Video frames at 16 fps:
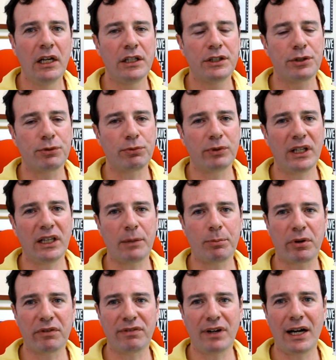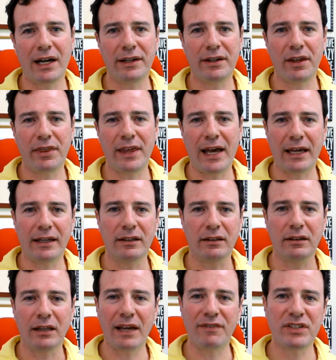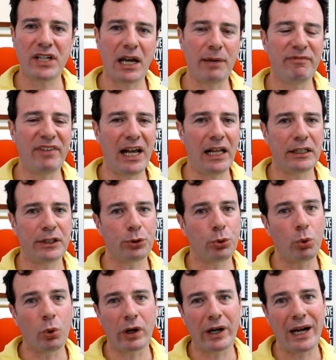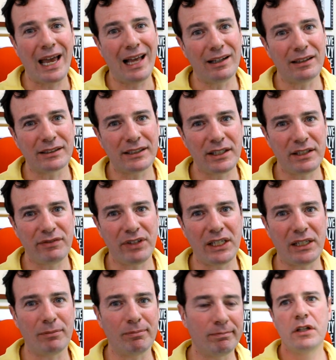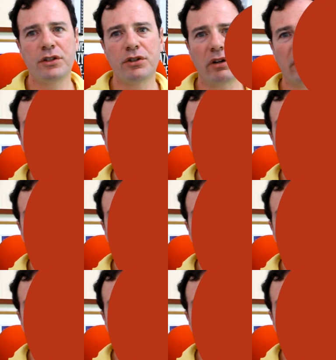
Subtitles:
to really provide that lifetime value or LTV. So a